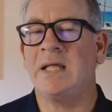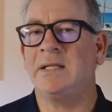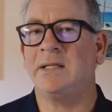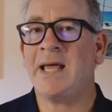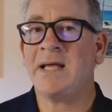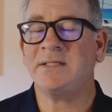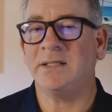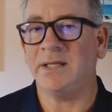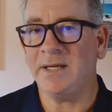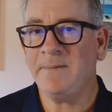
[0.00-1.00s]

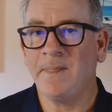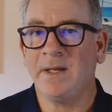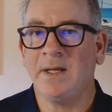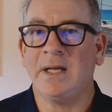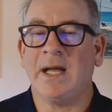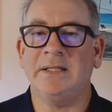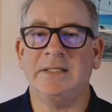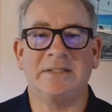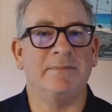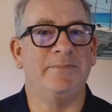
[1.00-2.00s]
Lastly, and
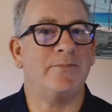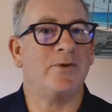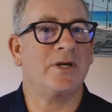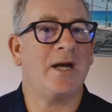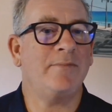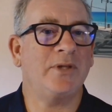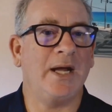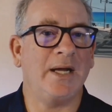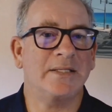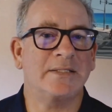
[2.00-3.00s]
this is a bit more
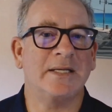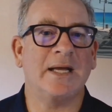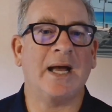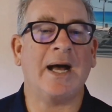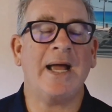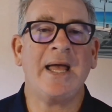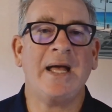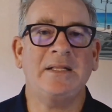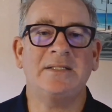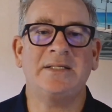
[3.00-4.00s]
complex, I
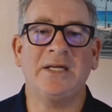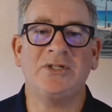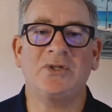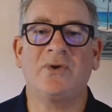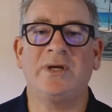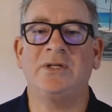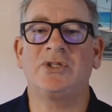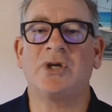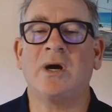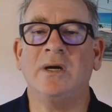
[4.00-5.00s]
had this agent create a
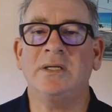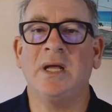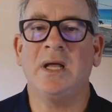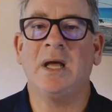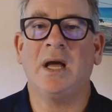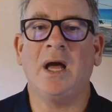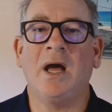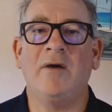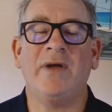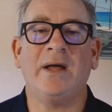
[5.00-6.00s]
chart
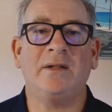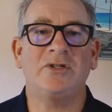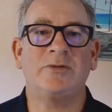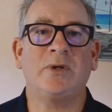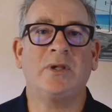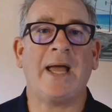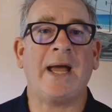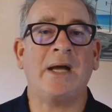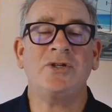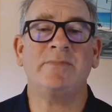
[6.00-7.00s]
of eligible
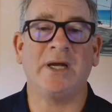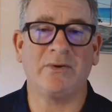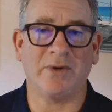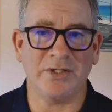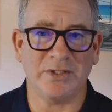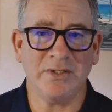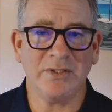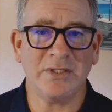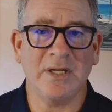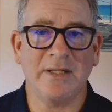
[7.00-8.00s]
Azure
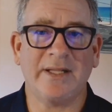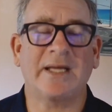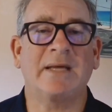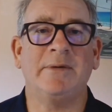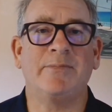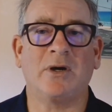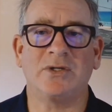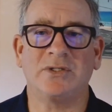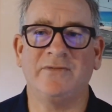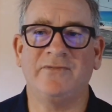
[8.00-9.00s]
migrations that can be
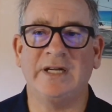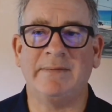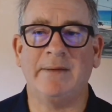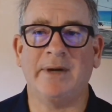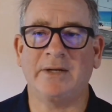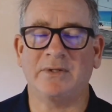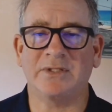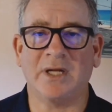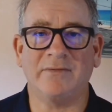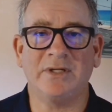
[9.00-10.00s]
partially funded by
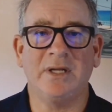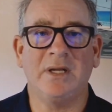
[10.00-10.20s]
Microsoft.